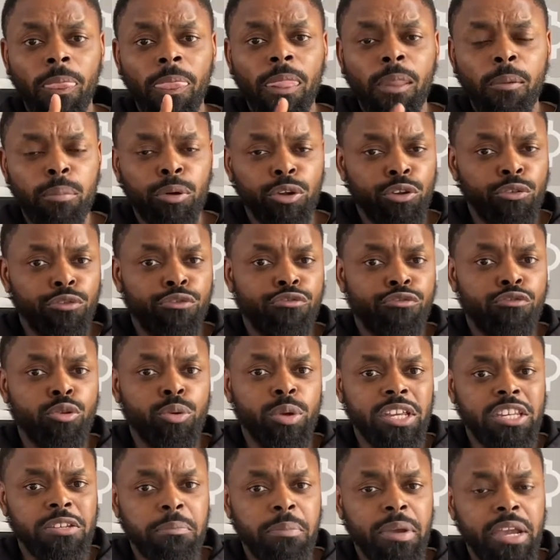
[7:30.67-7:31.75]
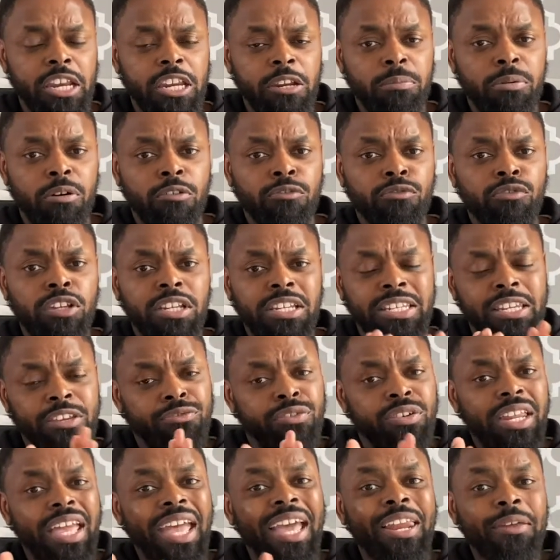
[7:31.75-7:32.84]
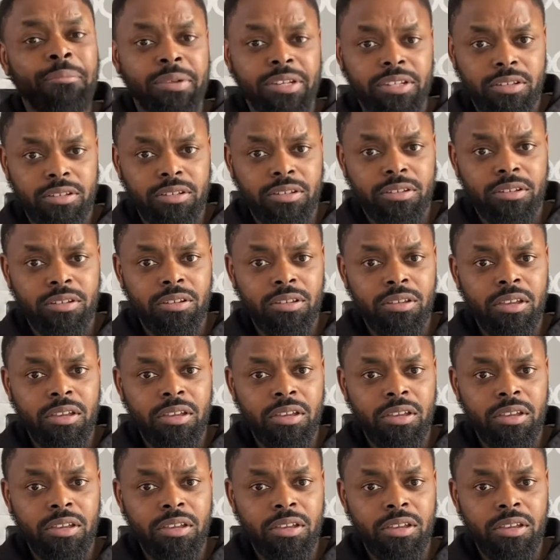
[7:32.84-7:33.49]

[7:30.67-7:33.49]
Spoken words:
but the fruit is made up of different elements.